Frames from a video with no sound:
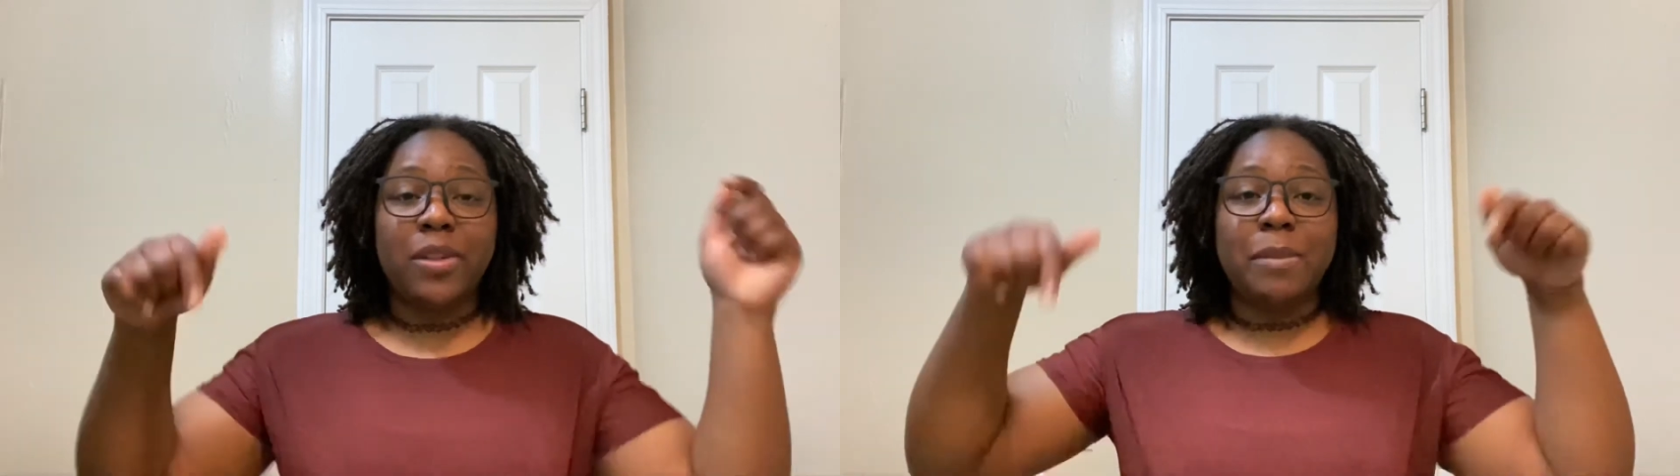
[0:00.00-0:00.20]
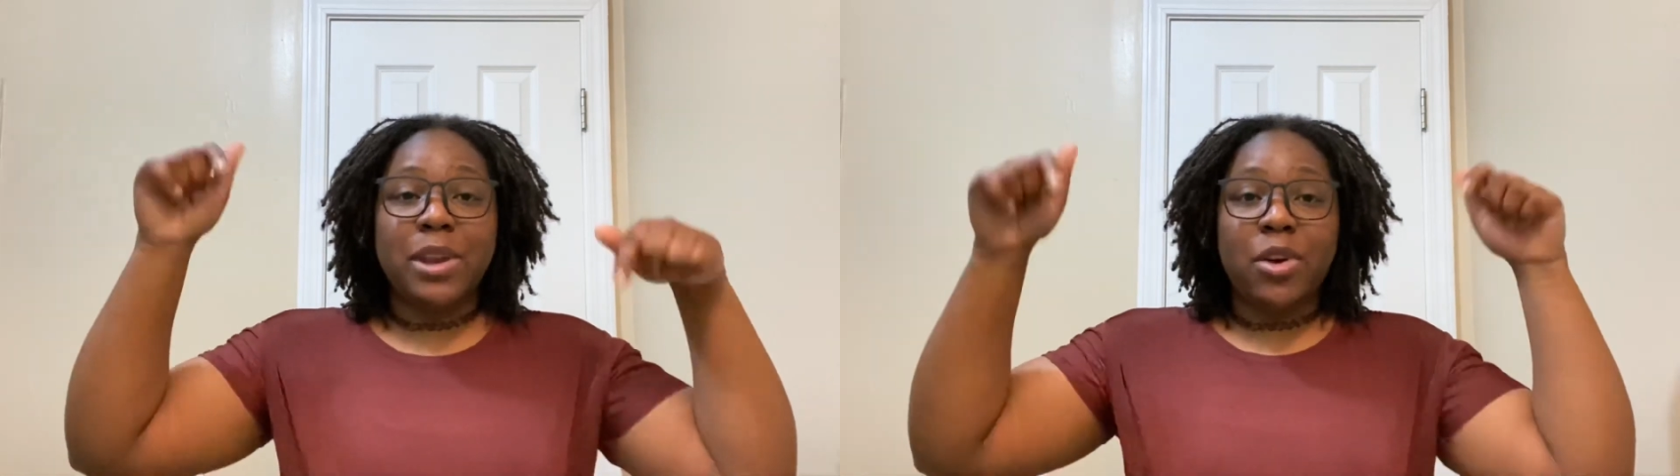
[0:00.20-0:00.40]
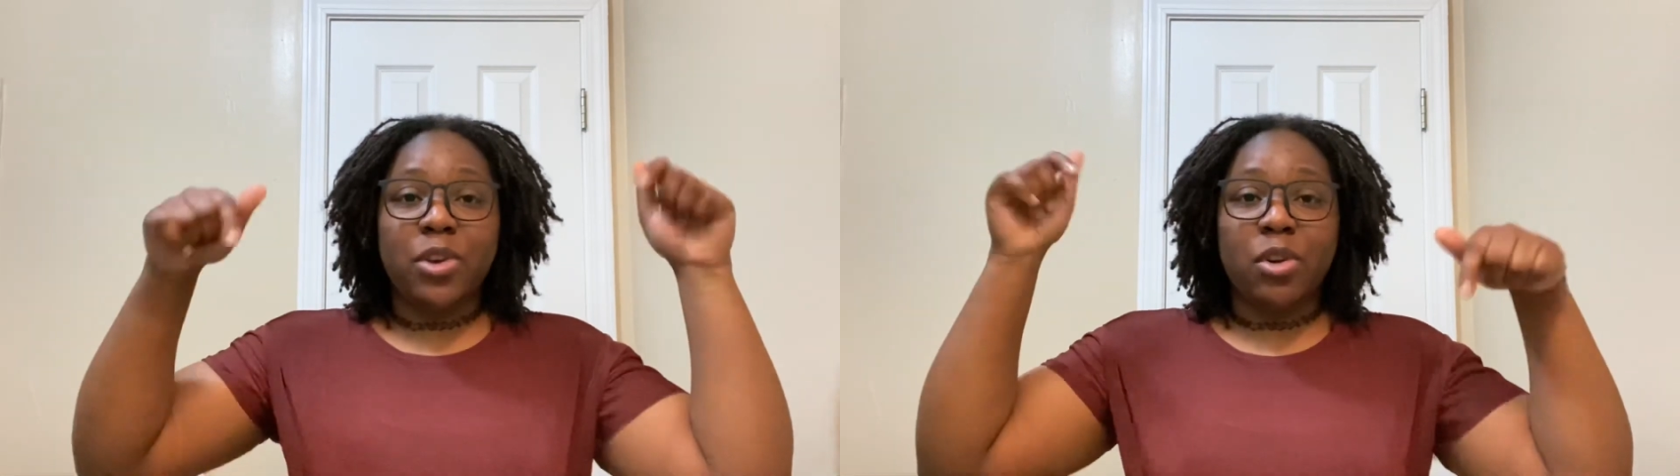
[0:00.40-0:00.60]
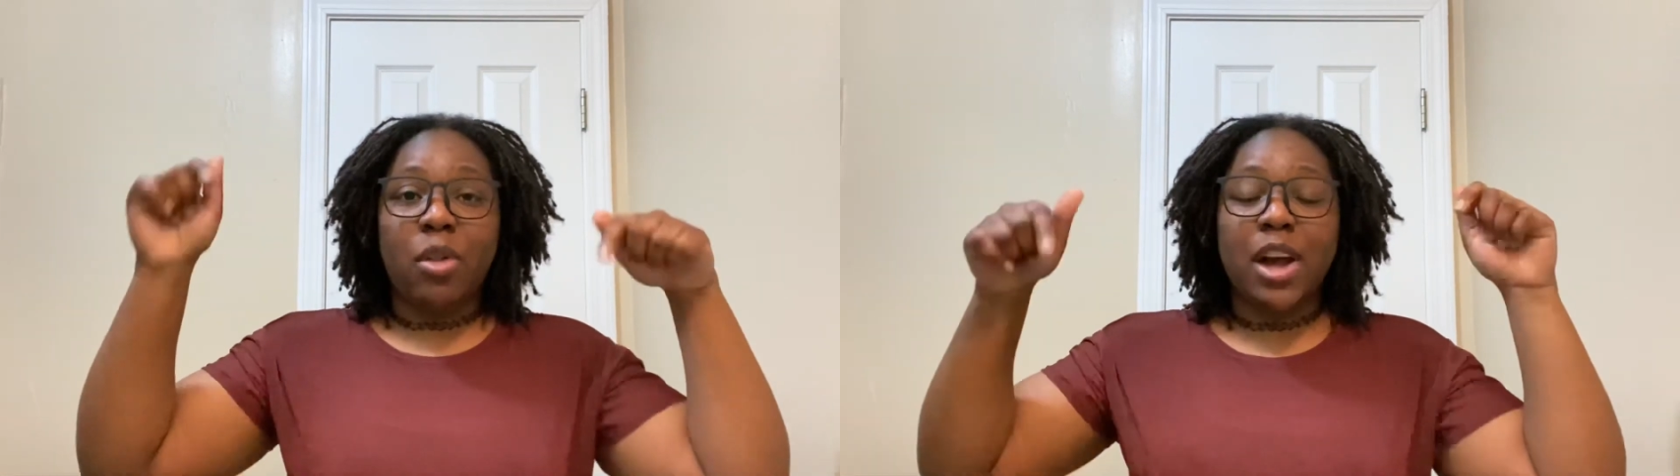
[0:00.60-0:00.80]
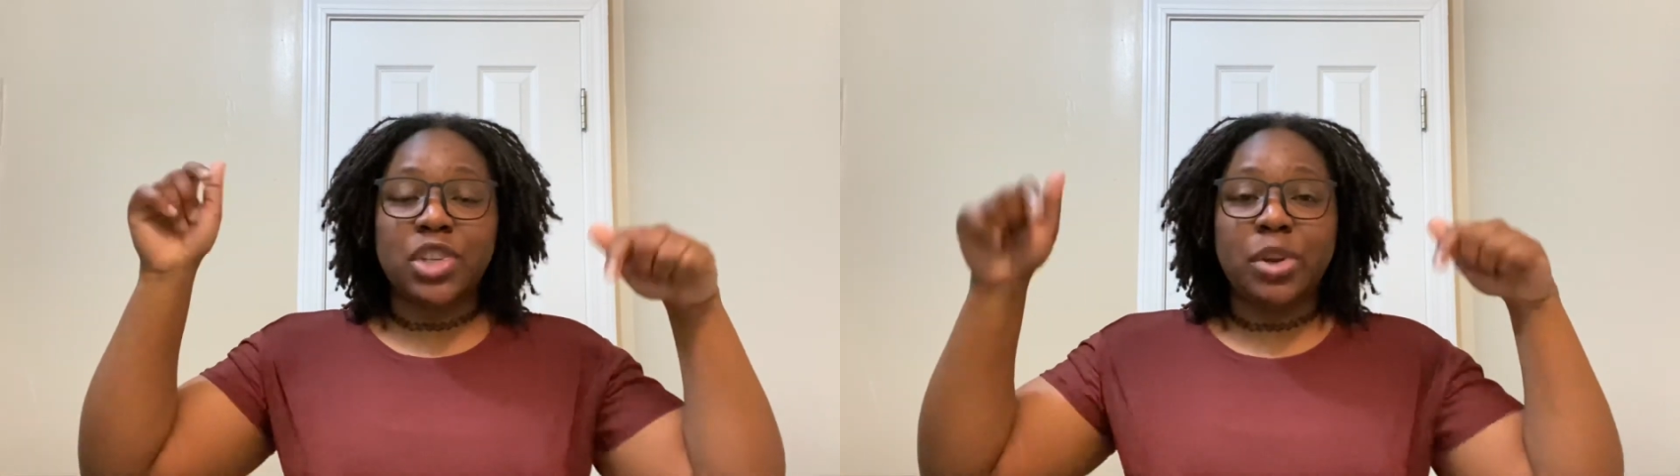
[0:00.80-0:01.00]
Let me know your
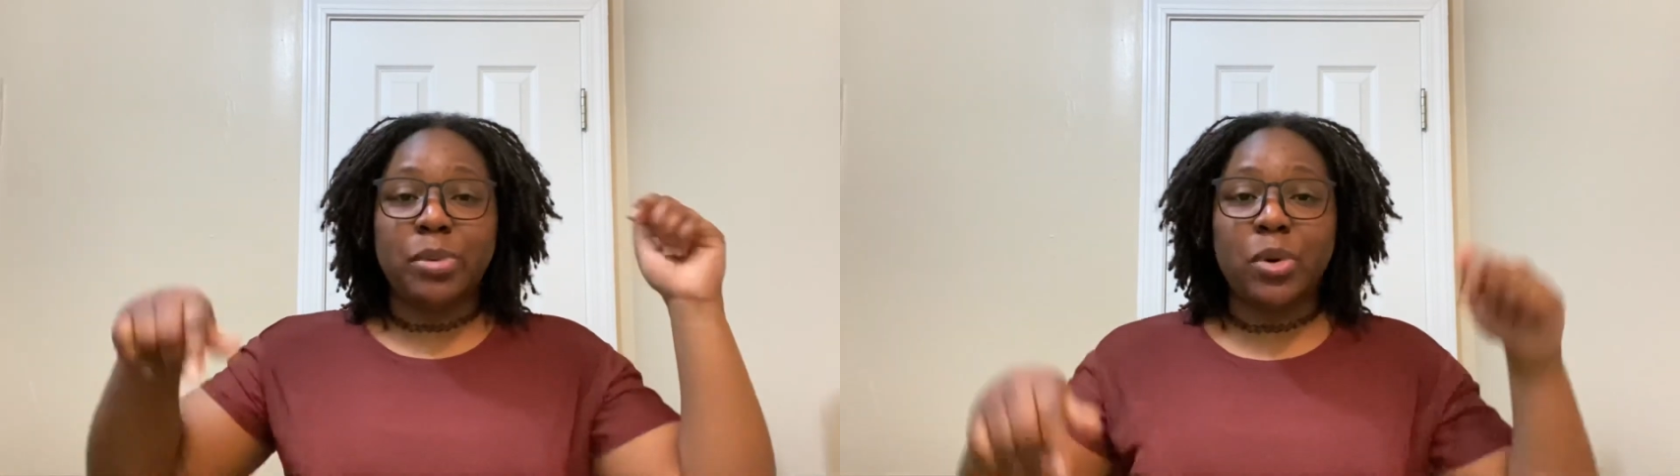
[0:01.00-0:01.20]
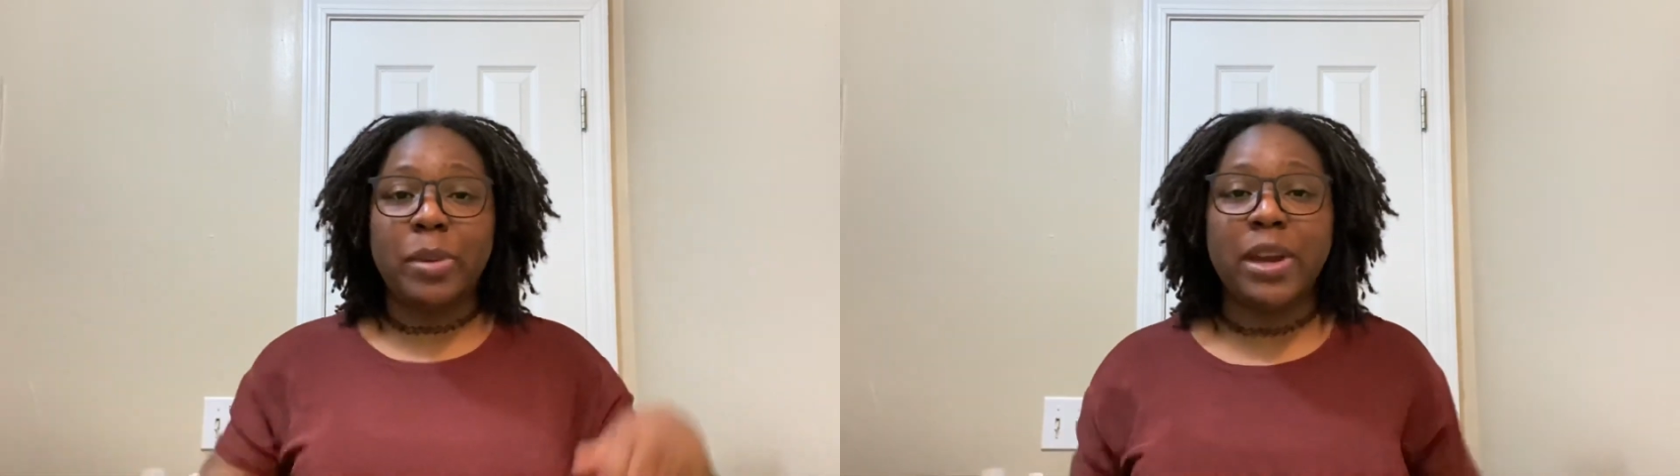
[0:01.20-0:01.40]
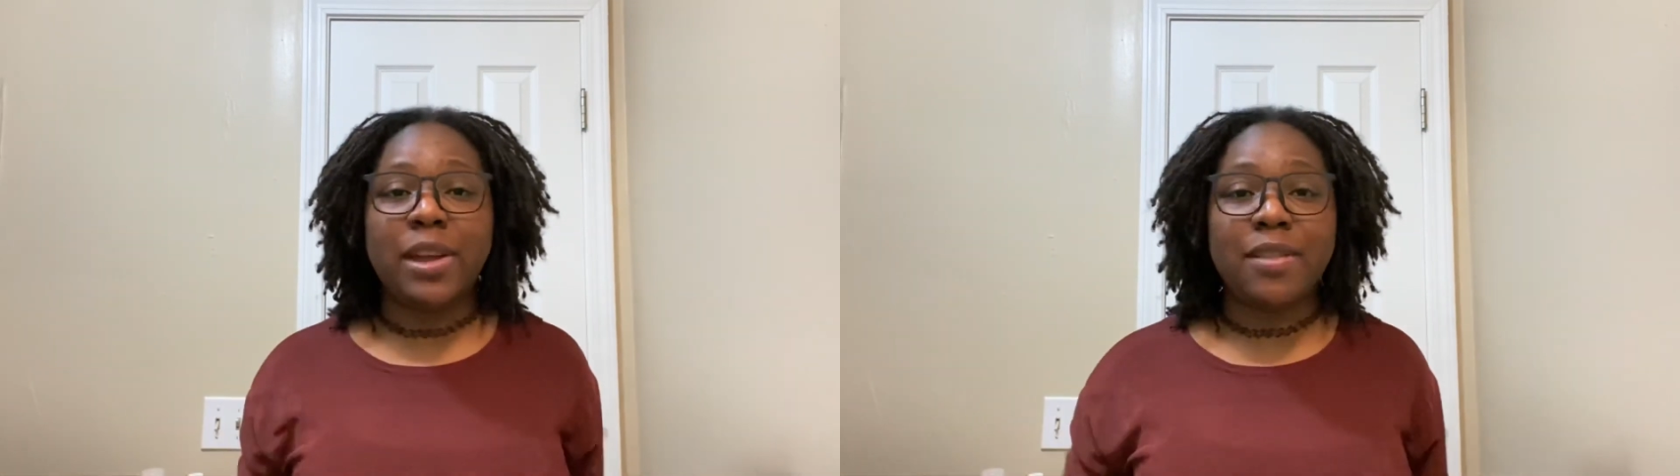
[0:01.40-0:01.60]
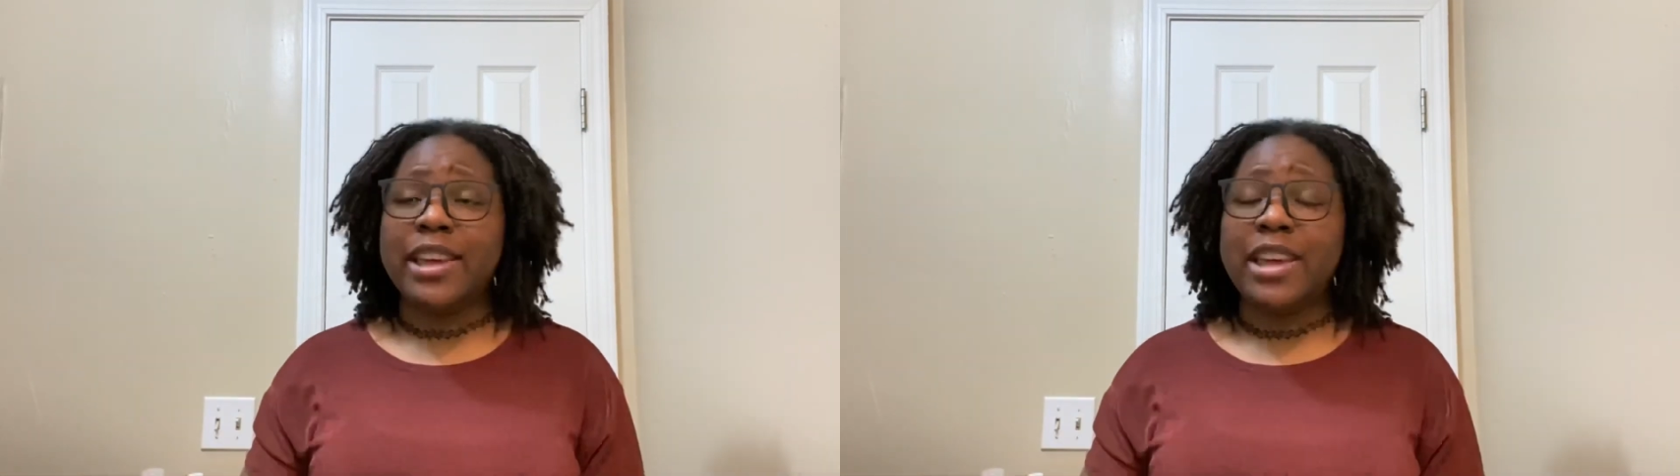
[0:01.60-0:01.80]
lock shampoo opinion.